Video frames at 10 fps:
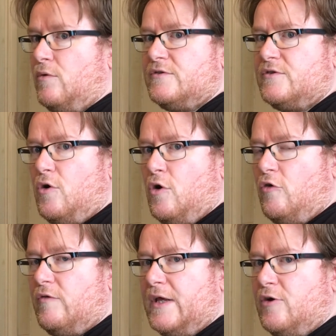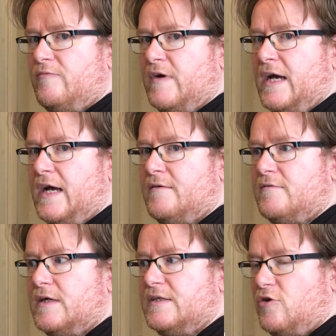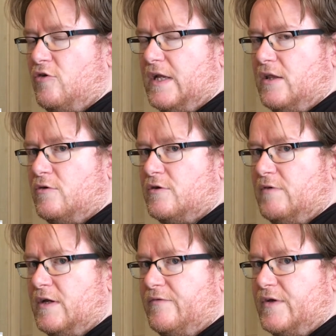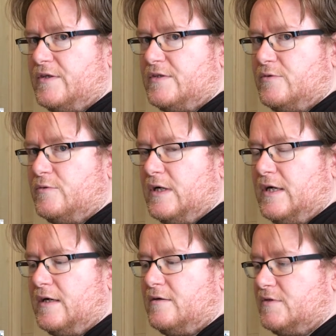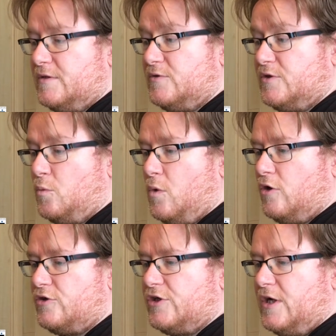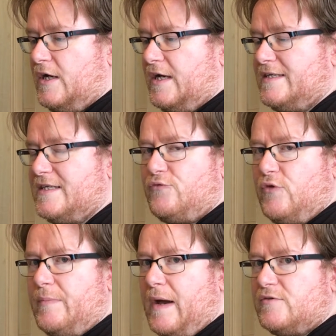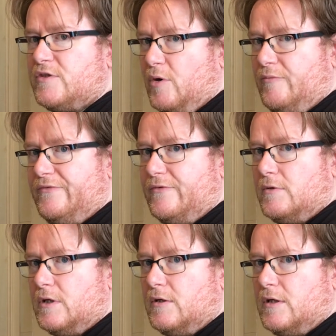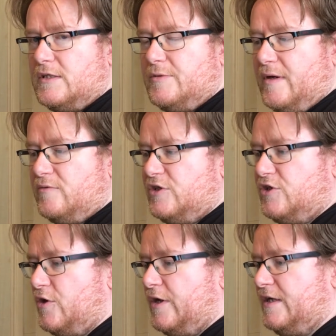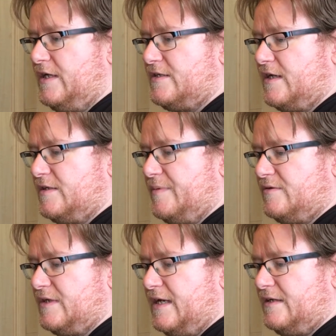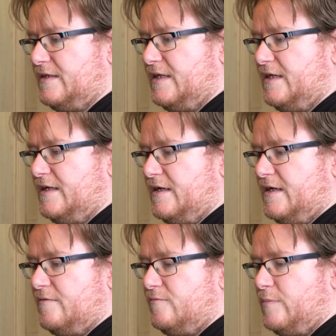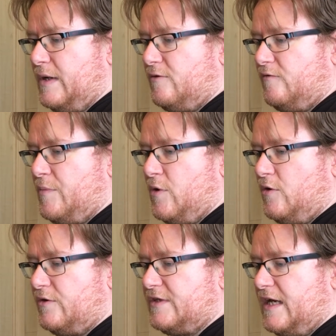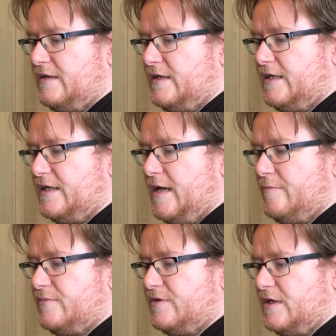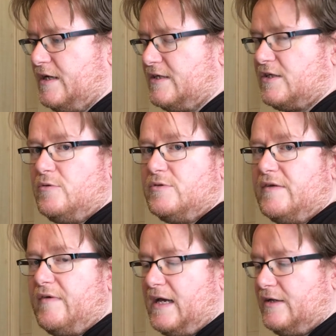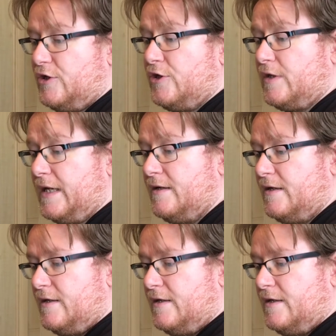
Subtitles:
one's already up there. It's already loaded, ready for you to watch. It is £3 a month to be able to join the site, to be able to get the battle reports and the games exclusive and early.